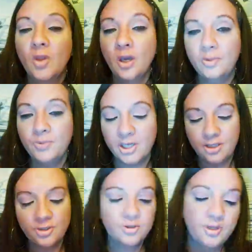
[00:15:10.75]
I'm
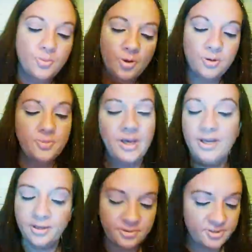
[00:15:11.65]
getting Dream On by
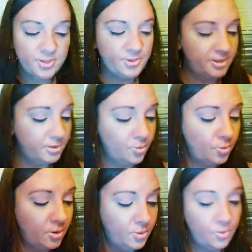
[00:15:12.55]
Aerosmith.
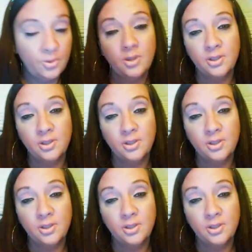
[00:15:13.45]
Whoa.